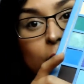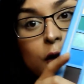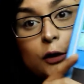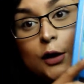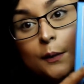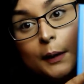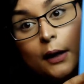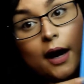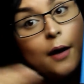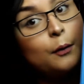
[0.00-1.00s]
YouTuber.
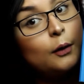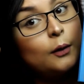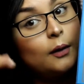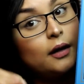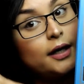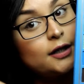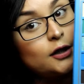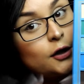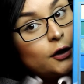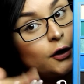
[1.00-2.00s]
I will
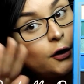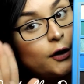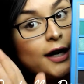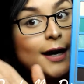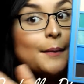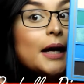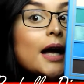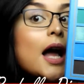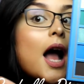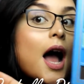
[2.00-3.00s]
insert her name
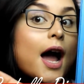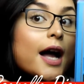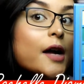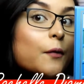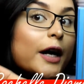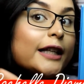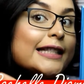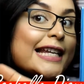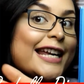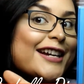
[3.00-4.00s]
right
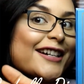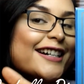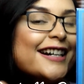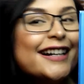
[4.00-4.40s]
here.